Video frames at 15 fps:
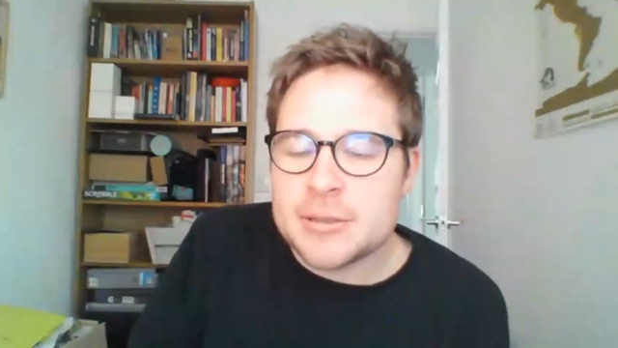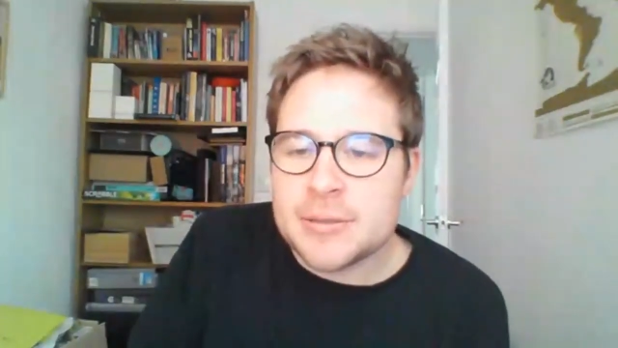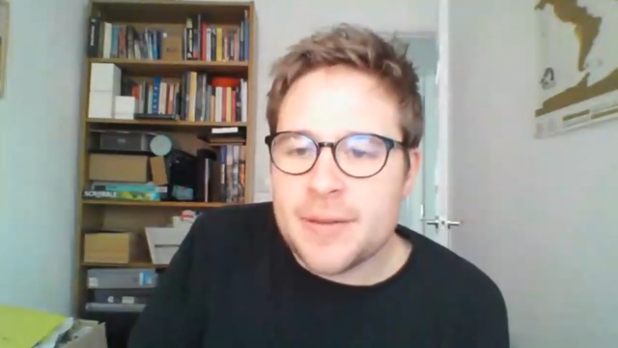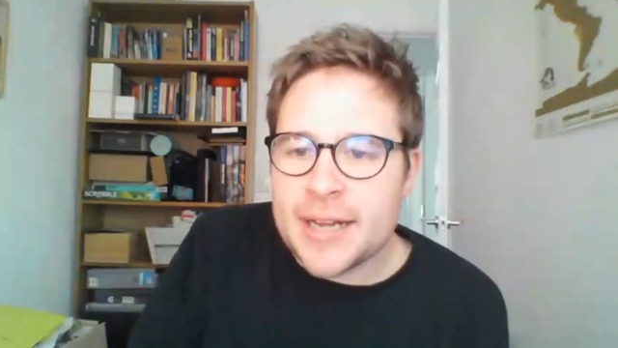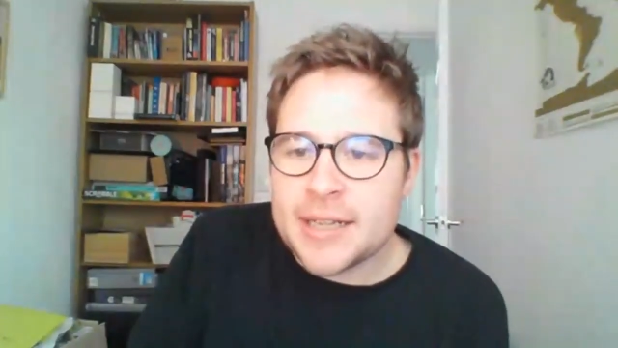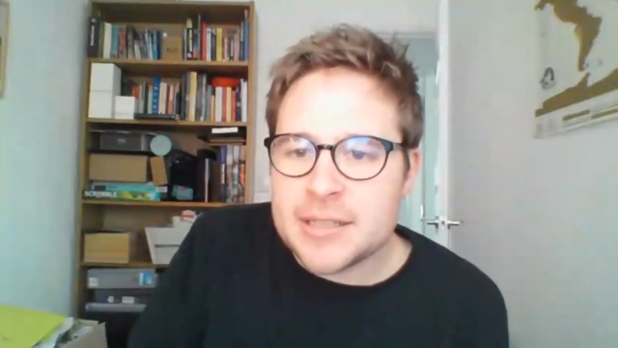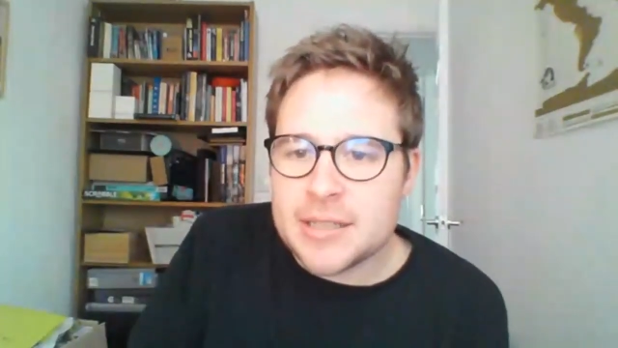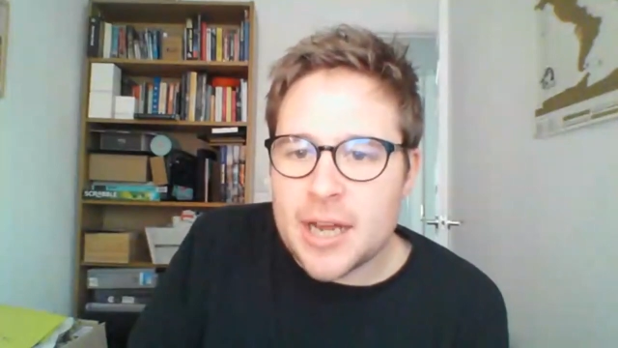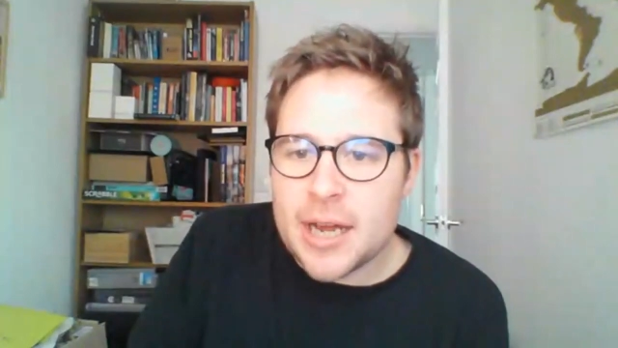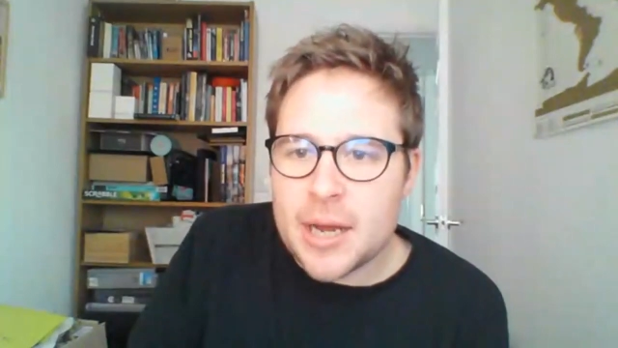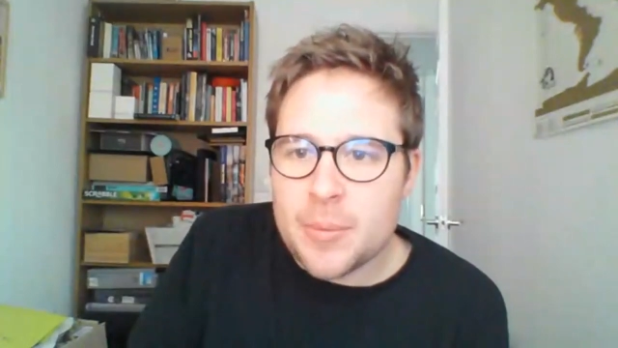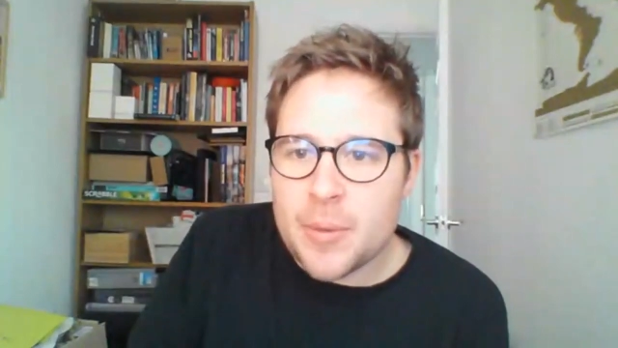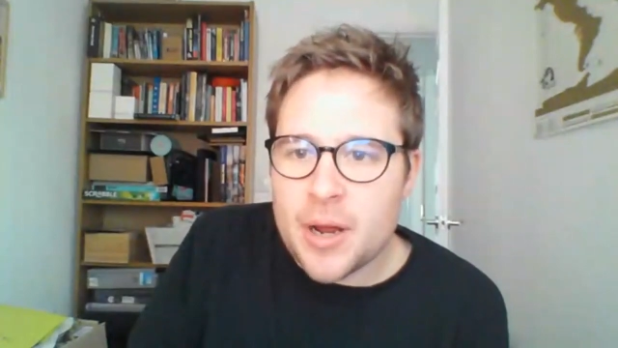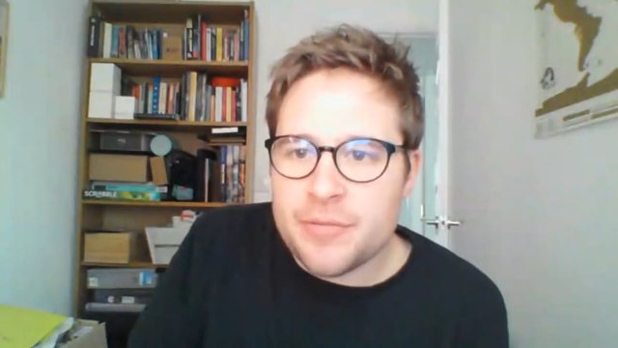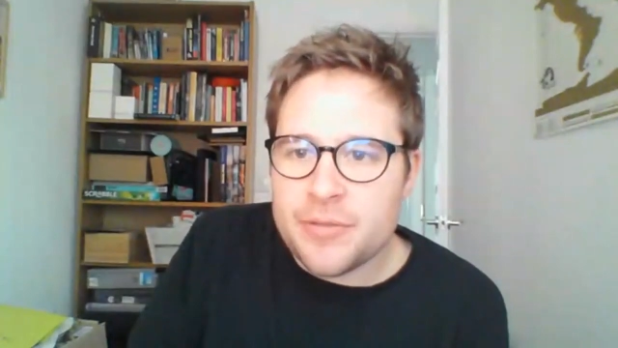So we've had
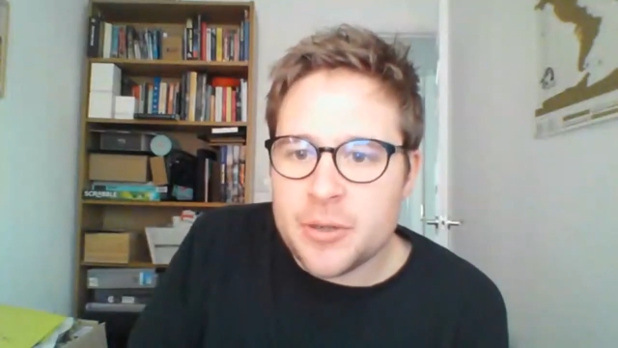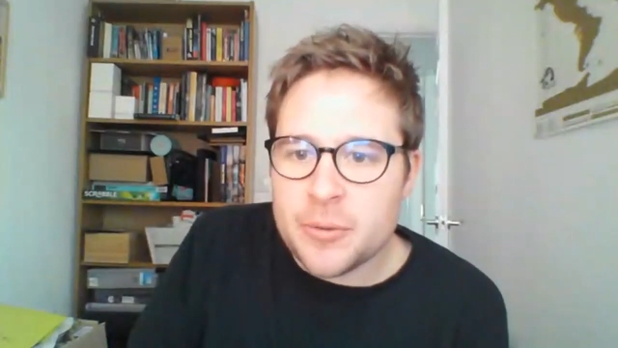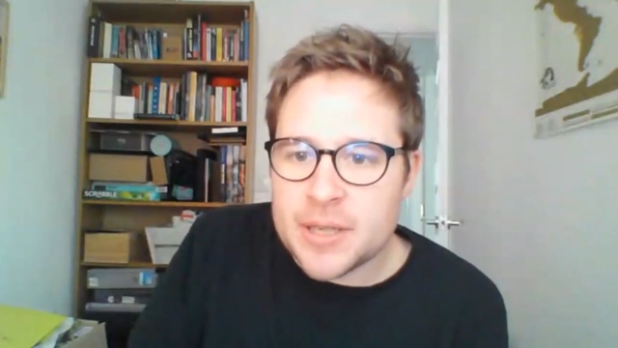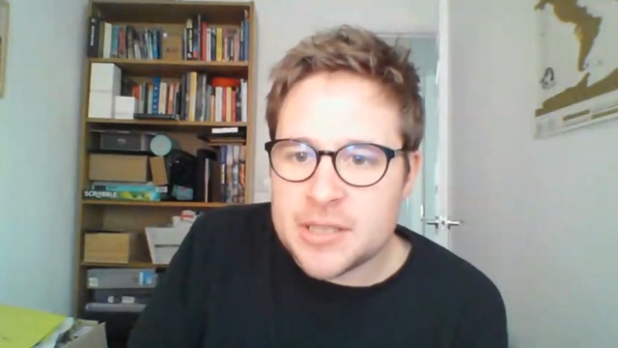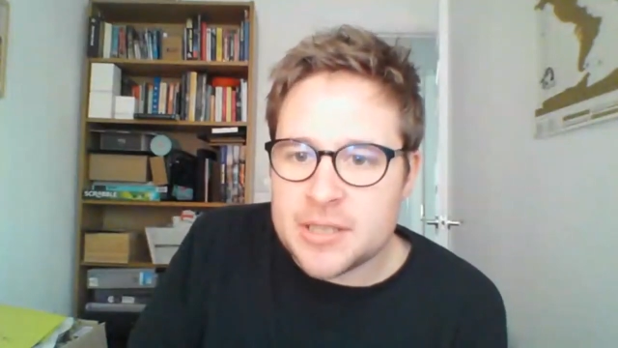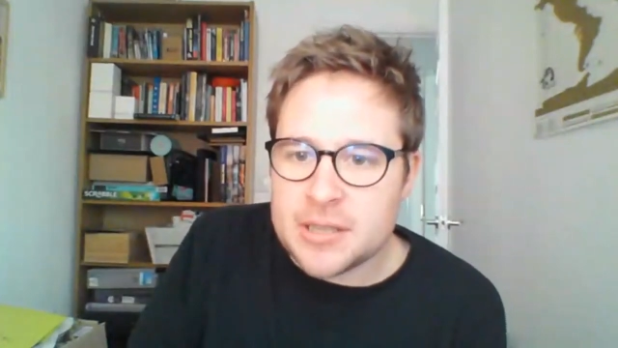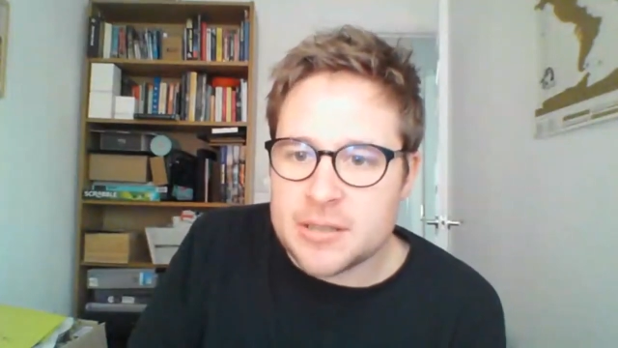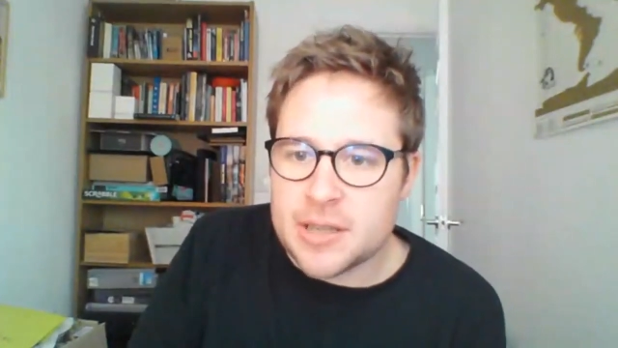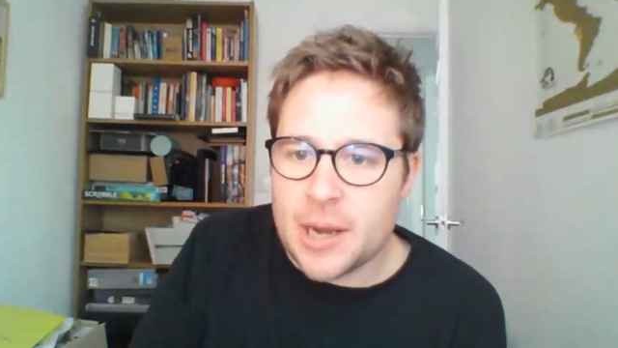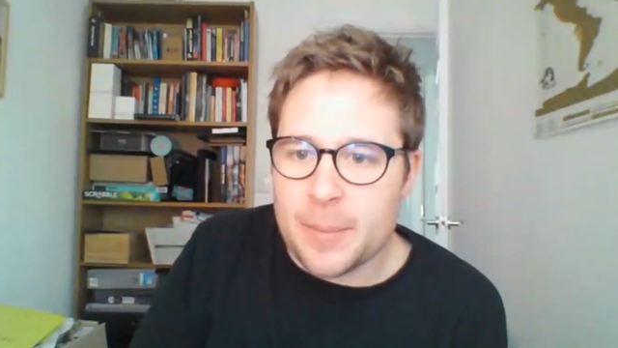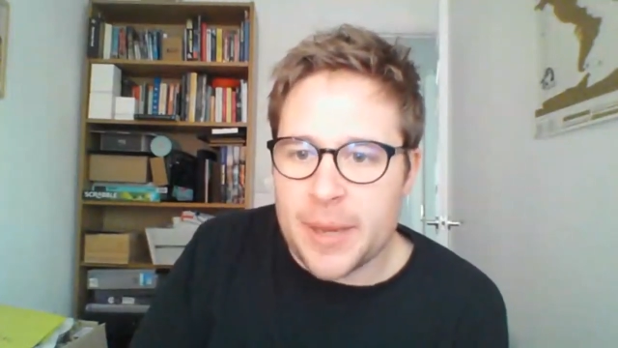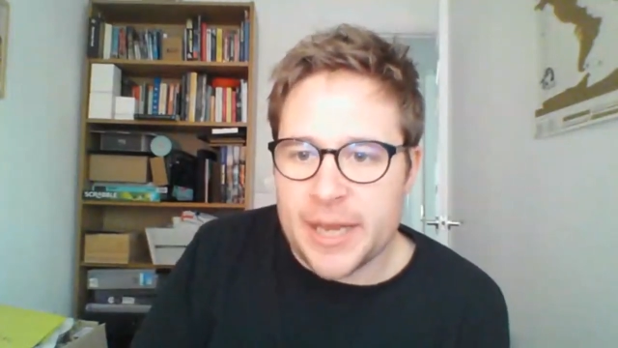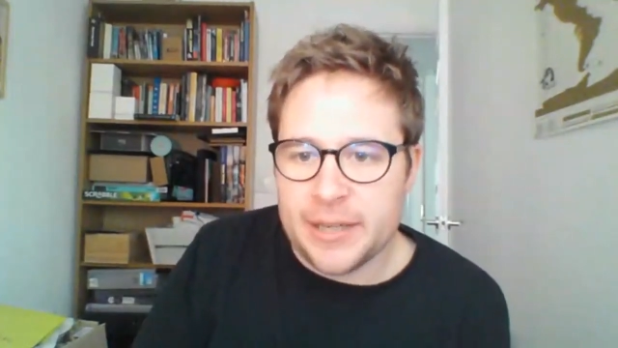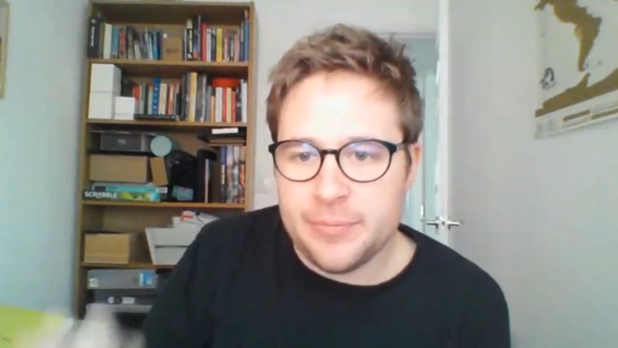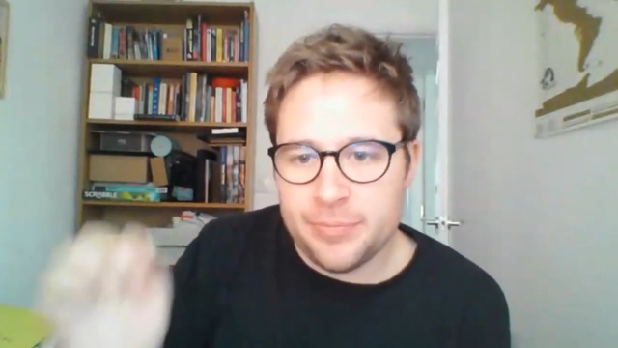a few questions
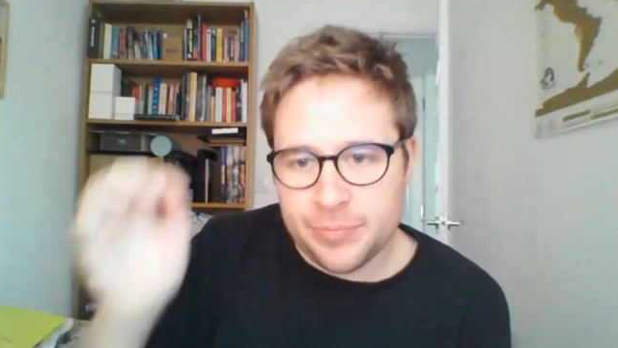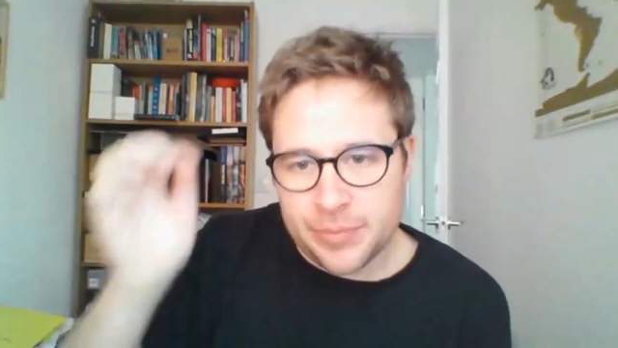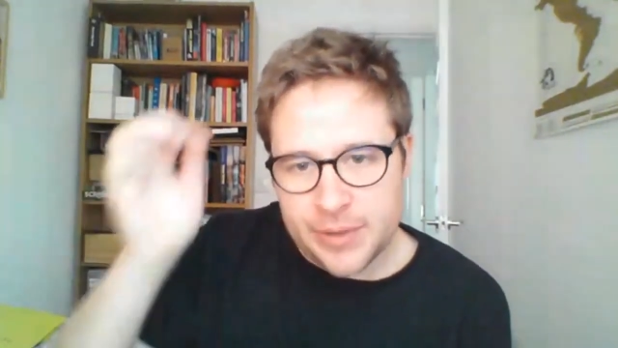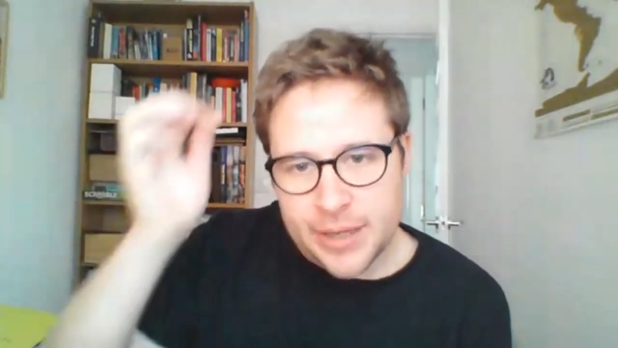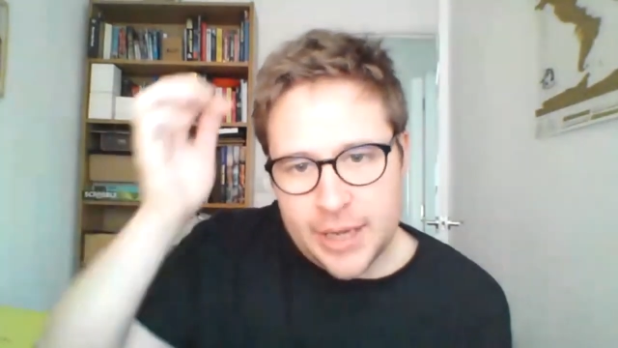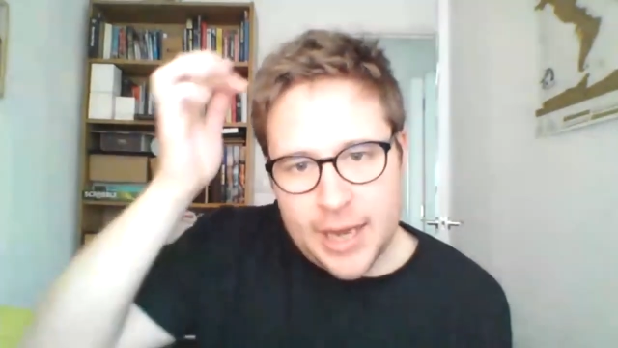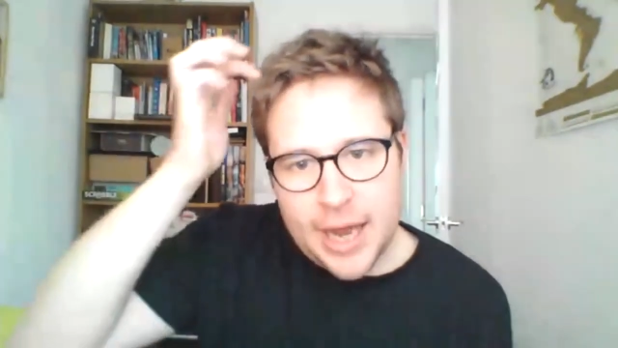come in.